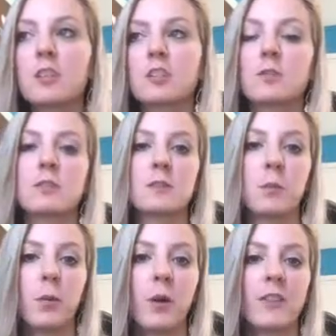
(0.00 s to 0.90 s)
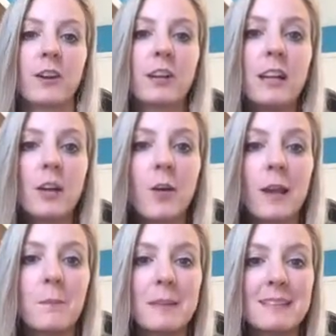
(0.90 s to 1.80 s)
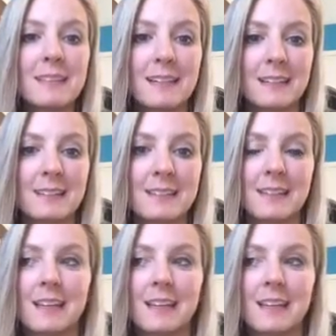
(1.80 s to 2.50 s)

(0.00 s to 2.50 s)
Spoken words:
showing support and they're going to go out of business.